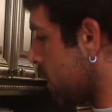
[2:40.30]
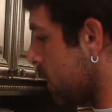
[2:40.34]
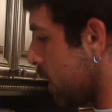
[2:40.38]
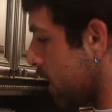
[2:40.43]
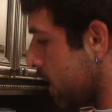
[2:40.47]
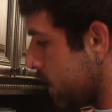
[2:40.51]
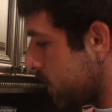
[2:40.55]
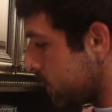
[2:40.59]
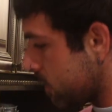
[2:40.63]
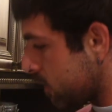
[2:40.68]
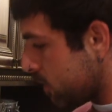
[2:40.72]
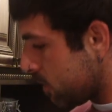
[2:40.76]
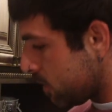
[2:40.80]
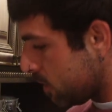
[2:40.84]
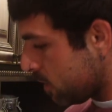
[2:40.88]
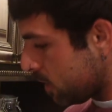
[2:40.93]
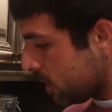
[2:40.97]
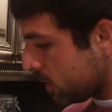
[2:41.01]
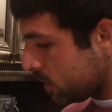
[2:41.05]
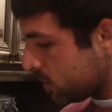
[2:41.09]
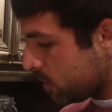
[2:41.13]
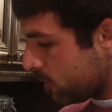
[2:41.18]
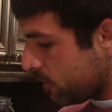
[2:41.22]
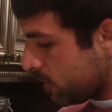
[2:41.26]
of you guys.
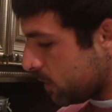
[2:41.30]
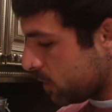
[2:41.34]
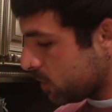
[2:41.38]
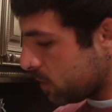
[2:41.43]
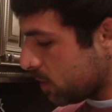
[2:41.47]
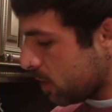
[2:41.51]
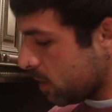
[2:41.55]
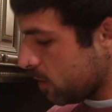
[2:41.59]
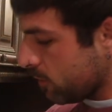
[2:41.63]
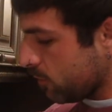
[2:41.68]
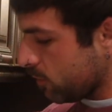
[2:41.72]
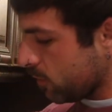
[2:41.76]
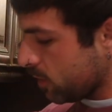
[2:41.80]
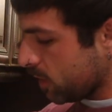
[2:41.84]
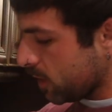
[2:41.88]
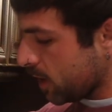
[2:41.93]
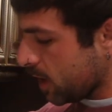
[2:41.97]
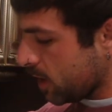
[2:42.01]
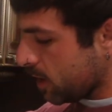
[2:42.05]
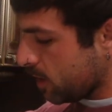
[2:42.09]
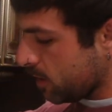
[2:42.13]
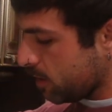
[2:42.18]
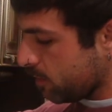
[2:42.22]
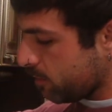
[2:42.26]
Extra virgin olive oil,
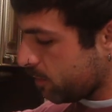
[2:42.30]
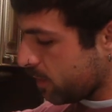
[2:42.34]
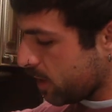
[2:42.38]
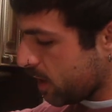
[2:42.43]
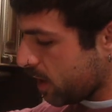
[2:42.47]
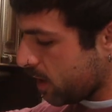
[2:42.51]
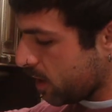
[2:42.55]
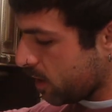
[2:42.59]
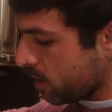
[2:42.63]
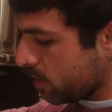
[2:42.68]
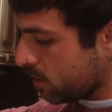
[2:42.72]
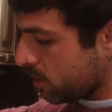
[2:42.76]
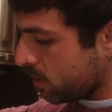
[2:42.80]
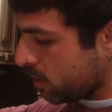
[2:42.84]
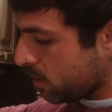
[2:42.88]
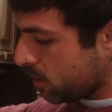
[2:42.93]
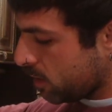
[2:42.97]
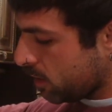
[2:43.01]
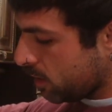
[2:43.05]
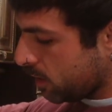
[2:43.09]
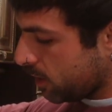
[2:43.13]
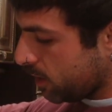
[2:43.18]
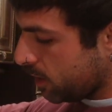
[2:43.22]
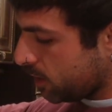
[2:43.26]
get in the pan,
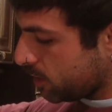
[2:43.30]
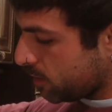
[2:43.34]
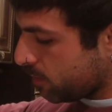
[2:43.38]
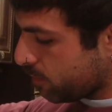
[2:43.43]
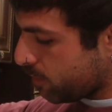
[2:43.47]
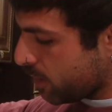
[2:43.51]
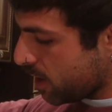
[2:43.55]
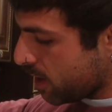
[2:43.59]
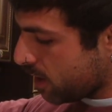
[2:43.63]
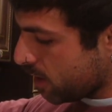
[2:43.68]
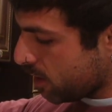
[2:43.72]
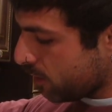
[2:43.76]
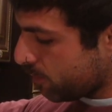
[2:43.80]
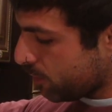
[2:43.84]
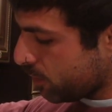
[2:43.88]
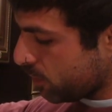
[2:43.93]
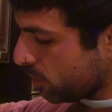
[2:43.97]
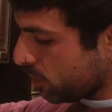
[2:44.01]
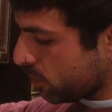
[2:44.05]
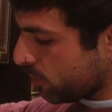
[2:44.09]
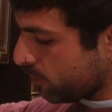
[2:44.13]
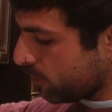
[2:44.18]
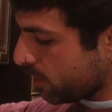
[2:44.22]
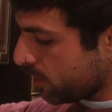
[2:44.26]
heat the pan up a
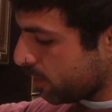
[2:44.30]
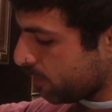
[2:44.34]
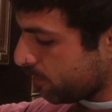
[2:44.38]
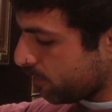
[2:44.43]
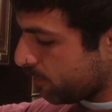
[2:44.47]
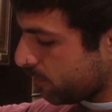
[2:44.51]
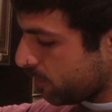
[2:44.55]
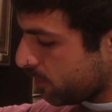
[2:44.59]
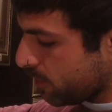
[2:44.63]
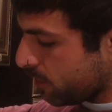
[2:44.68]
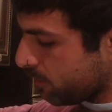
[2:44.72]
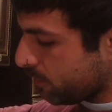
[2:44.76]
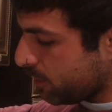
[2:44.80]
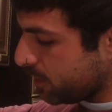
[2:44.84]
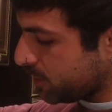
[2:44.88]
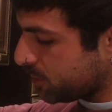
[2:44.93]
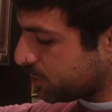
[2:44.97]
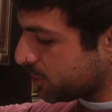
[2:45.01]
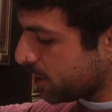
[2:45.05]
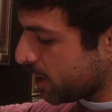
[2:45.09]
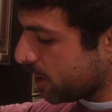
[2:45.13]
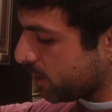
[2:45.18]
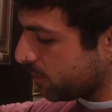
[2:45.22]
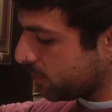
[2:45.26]
little bit. Be
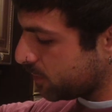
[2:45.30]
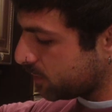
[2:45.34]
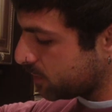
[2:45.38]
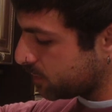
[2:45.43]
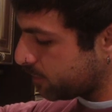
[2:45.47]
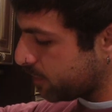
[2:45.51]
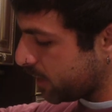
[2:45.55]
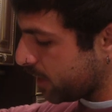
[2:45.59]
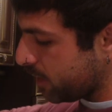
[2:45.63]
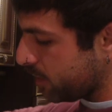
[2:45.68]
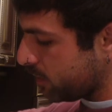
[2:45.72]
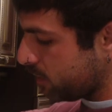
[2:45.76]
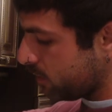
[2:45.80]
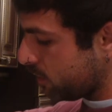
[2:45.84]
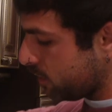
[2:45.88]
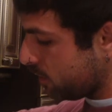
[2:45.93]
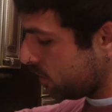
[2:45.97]
generous, man.